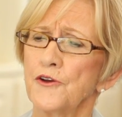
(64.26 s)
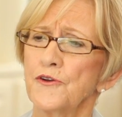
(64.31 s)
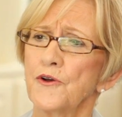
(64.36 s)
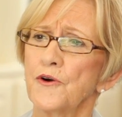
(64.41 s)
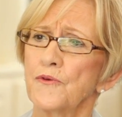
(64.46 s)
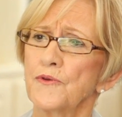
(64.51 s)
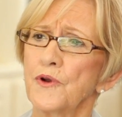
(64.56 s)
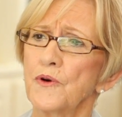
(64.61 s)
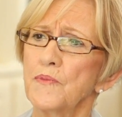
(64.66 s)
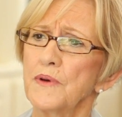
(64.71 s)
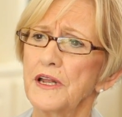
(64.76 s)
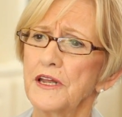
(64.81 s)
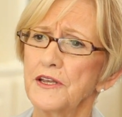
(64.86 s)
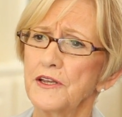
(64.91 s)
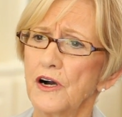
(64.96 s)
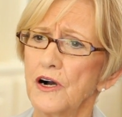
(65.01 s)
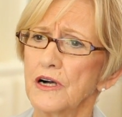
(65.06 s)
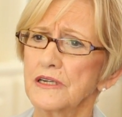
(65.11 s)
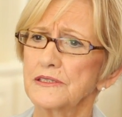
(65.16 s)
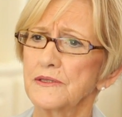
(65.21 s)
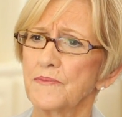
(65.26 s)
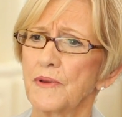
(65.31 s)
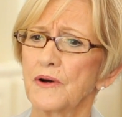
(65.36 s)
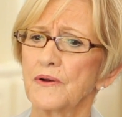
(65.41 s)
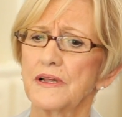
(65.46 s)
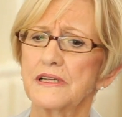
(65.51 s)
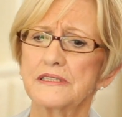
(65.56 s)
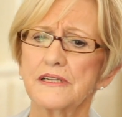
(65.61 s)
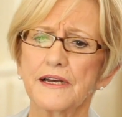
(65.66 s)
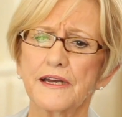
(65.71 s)
nobody talks
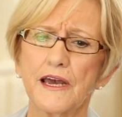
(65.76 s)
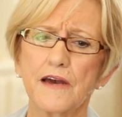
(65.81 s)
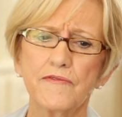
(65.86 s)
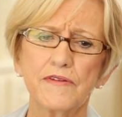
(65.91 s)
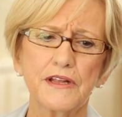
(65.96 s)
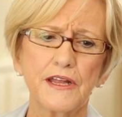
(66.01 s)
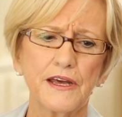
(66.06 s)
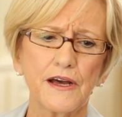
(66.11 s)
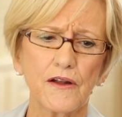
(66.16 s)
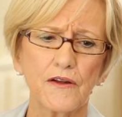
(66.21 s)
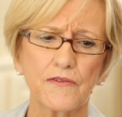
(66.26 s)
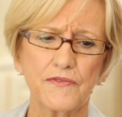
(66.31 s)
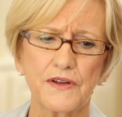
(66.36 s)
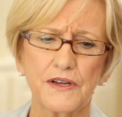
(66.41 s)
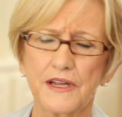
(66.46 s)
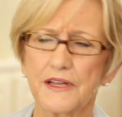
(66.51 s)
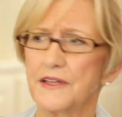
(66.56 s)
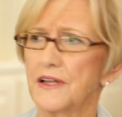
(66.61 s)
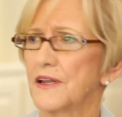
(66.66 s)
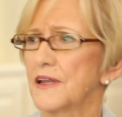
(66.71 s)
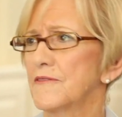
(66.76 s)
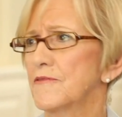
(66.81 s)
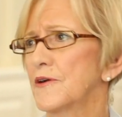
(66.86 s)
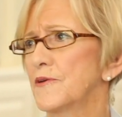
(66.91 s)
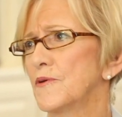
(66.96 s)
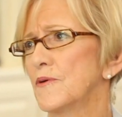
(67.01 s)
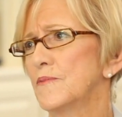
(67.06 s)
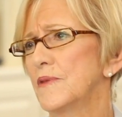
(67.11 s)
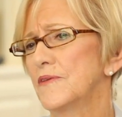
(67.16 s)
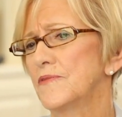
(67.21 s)
about it. It's like having the elephant in the
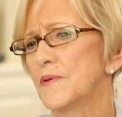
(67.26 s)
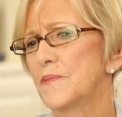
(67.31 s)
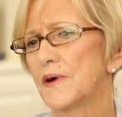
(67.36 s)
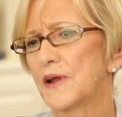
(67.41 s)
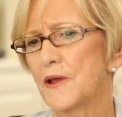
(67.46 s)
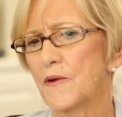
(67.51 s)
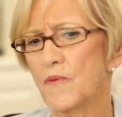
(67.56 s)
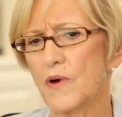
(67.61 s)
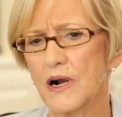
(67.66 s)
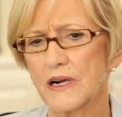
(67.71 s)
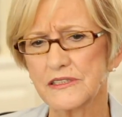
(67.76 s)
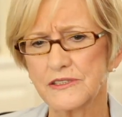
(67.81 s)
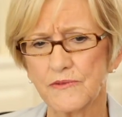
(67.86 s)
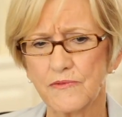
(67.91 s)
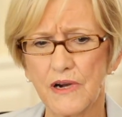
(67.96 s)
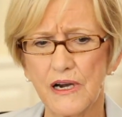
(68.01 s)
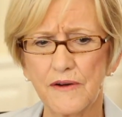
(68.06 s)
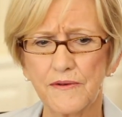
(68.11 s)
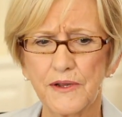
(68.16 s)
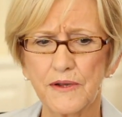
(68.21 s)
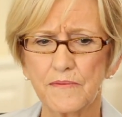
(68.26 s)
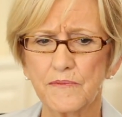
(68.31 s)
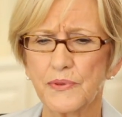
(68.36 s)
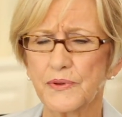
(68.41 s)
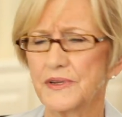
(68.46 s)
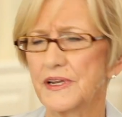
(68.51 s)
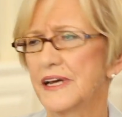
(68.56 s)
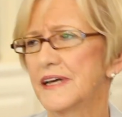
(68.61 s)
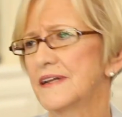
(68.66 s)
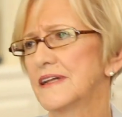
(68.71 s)
living room. Everybody walks around it and
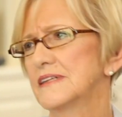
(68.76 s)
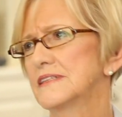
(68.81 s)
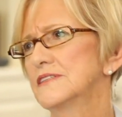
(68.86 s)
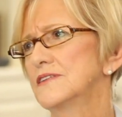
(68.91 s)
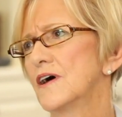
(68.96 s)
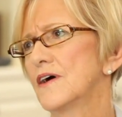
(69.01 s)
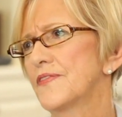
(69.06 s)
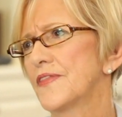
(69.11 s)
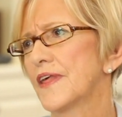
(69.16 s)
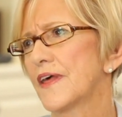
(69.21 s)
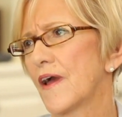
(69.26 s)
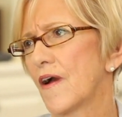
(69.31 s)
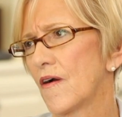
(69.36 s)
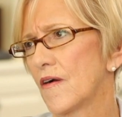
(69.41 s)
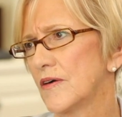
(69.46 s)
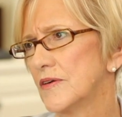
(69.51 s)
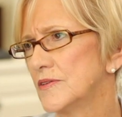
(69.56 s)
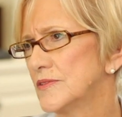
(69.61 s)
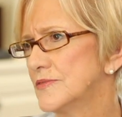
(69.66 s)
pretends it's not there.